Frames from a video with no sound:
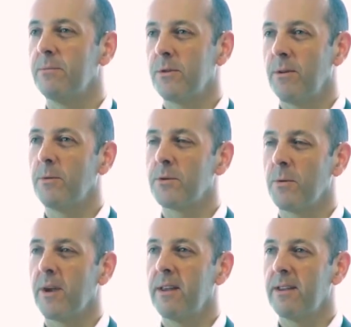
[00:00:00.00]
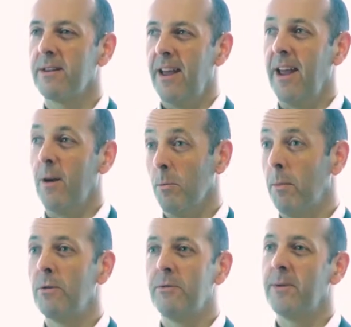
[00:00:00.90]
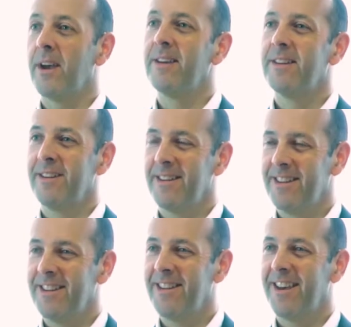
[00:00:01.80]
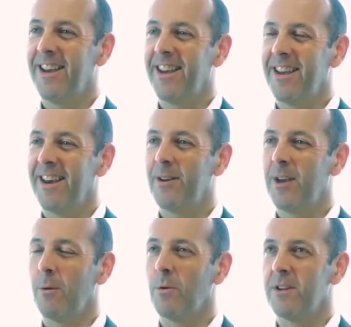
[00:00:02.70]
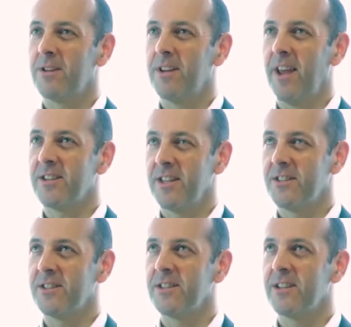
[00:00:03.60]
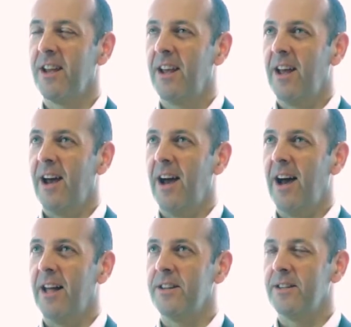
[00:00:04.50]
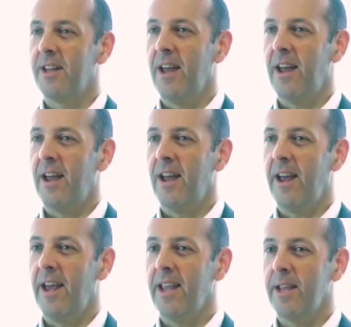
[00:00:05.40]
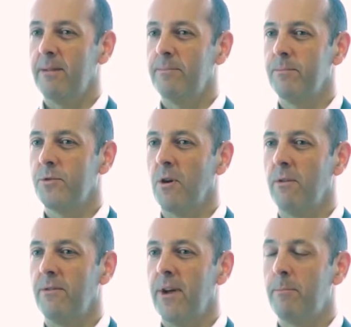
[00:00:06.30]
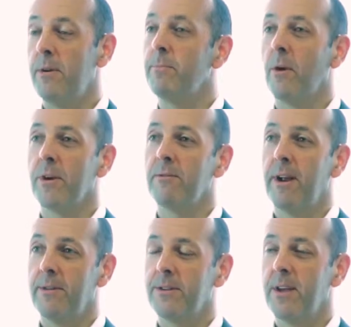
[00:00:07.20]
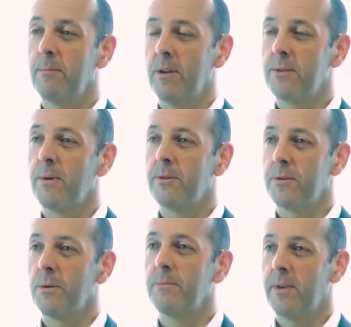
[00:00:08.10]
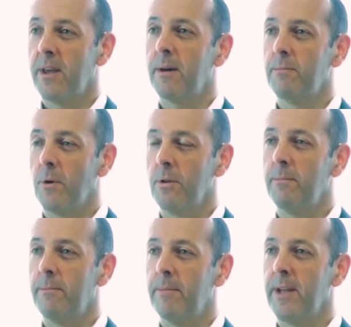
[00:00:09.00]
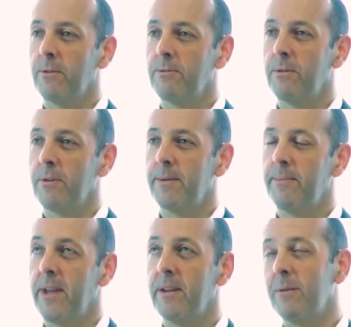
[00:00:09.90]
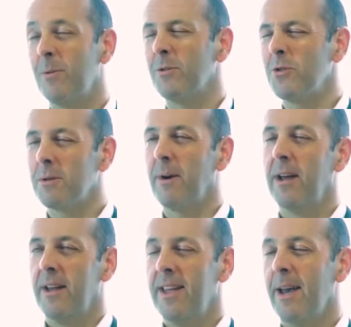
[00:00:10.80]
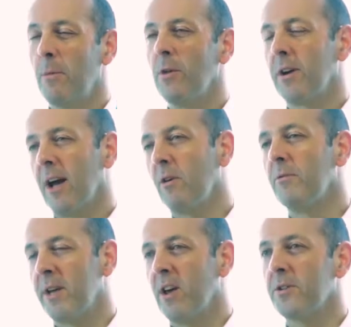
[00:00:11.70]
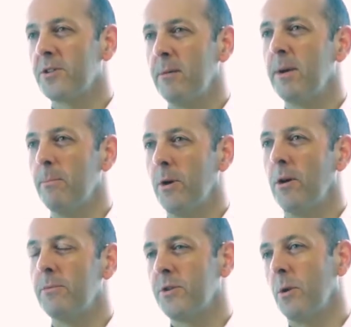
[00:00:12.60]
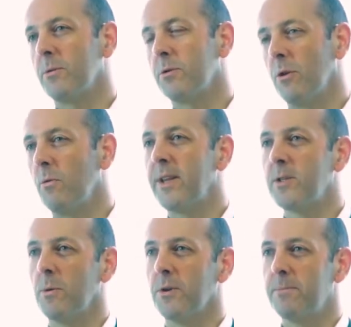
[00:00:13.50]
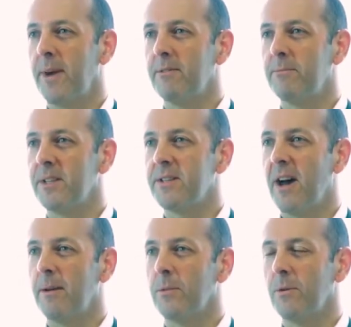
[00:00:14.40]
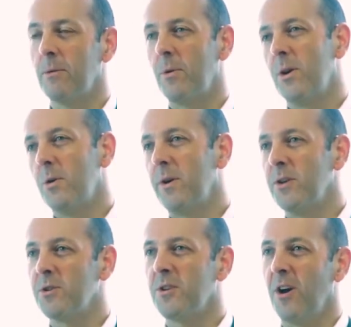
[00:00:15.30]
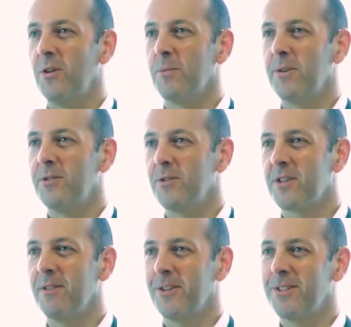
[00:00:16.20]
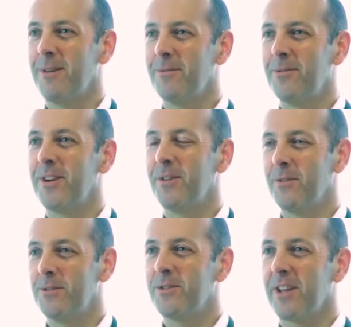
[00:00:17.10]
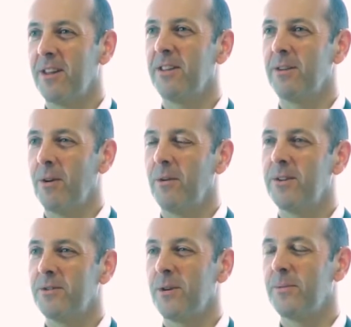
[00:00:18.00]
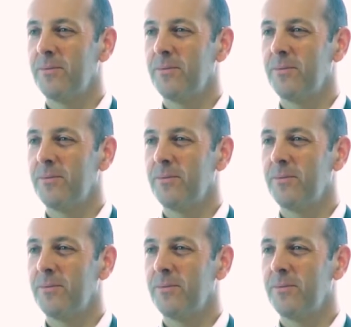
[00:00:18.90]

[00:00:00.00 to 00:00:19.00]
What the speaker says: so that was okay. I won both of them, yeah, I won the solicitors and a sort of print broker around the table as well, so yeah, that more than made up for it. Well, just about, yeah, more than, I covered my costs and a bit more, so sort of went towards paying for my time, but when you're just starting up, you just give your time for free, don't you, just to get the thing rolling, so